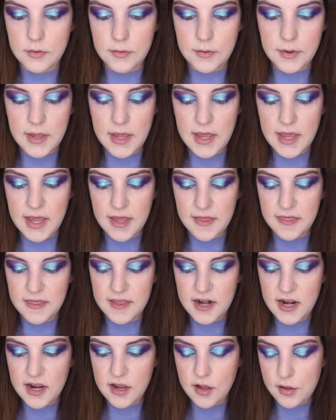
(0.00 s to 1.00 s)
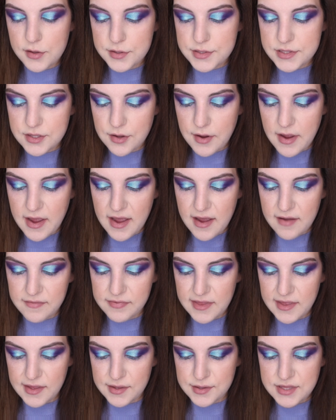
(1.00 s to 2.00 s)
Okay, and then I also
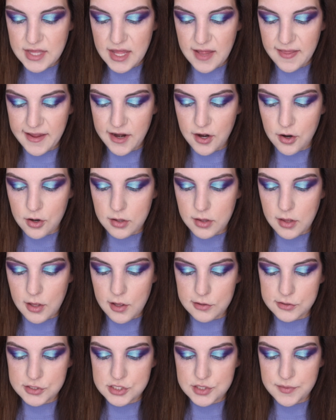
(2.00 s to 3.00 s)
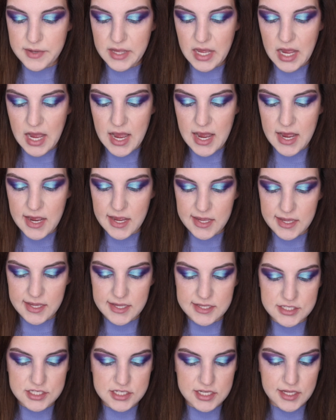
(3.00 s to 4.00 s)
have this LA Girl Ultimate Eye
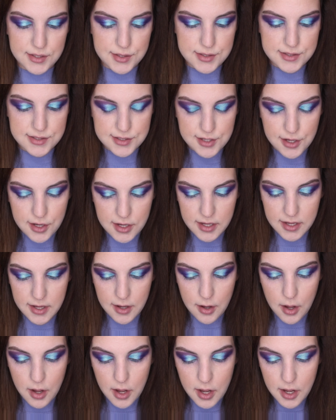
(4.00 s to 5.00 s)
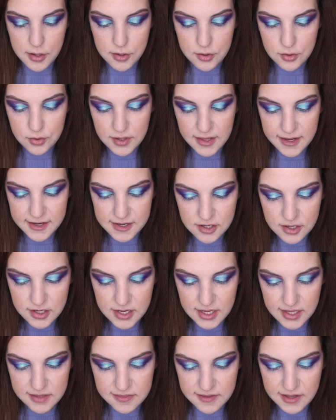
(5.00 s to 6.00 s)
Intense Stay Auto Liner
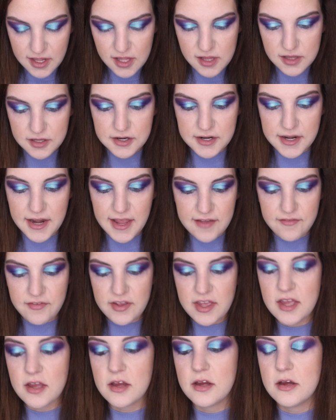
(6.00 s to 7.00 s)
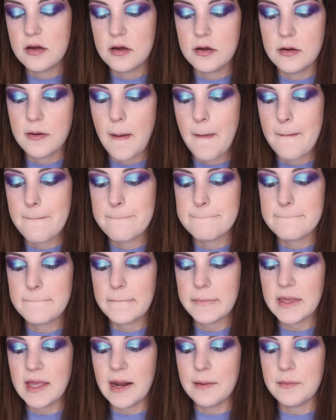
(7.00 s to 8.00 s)
in the color Navy.
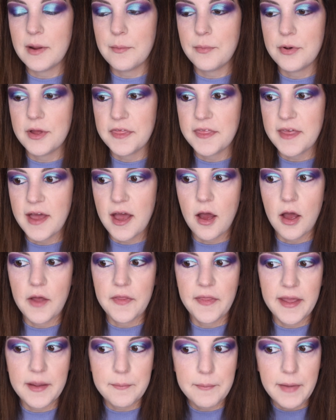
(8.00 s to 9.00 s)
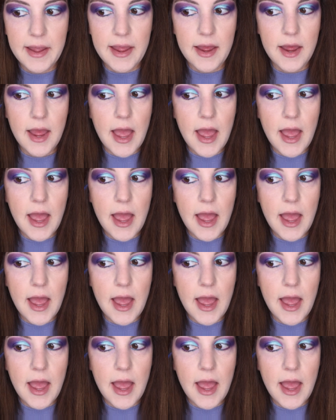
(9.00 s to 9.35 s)
And I'm going to put that on like my